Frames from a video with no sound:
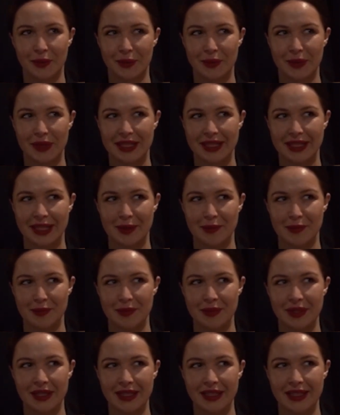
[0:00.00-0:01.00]
with some
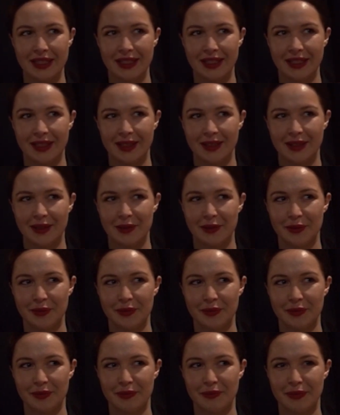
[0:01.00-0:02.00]

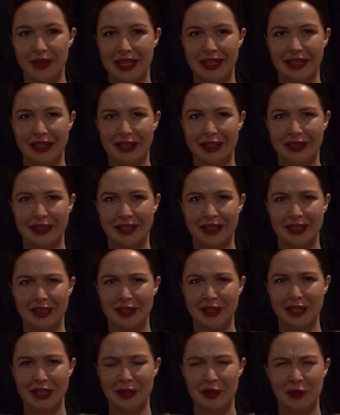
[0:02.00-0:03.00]
meaning and
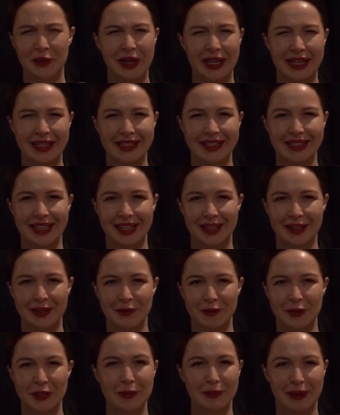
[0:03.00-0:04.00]
dignity and grace and
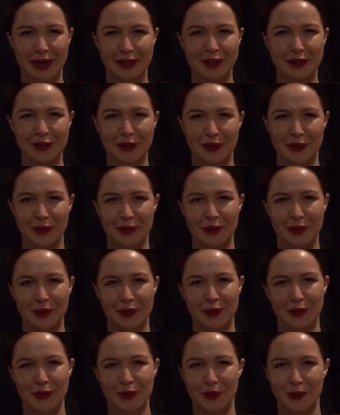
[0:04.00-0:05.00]
respect to
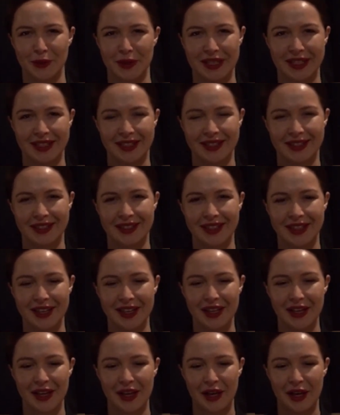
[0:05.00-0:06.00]
the stories
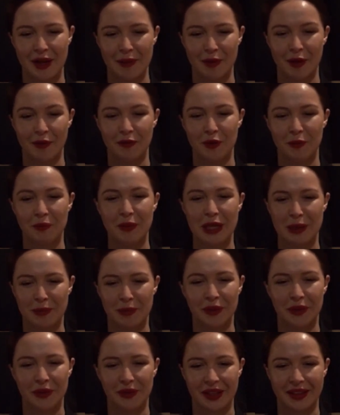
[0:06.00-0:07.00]
of the
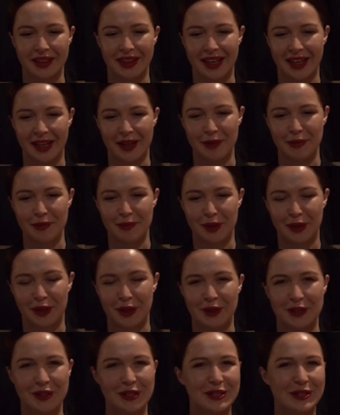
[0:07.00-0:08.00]
people that they
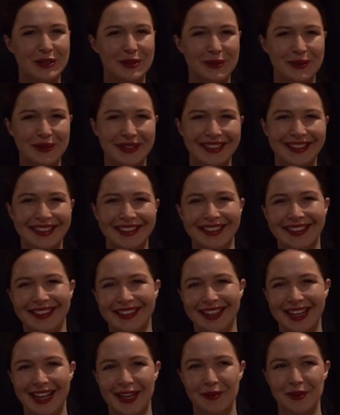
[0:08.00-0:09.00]
belonged to,
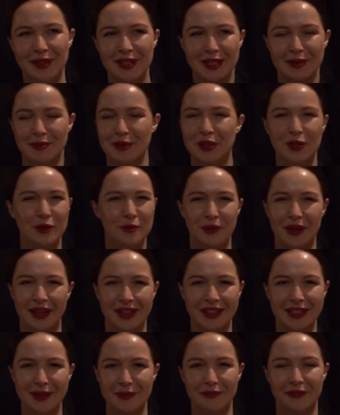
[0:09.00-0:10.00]
and with some humour
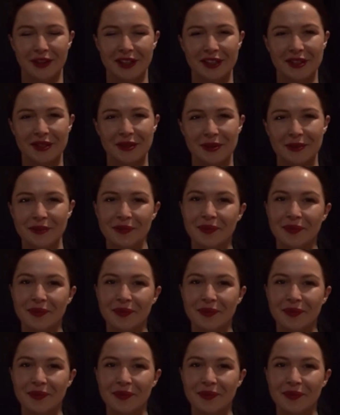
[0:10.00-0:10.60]
and some fun too.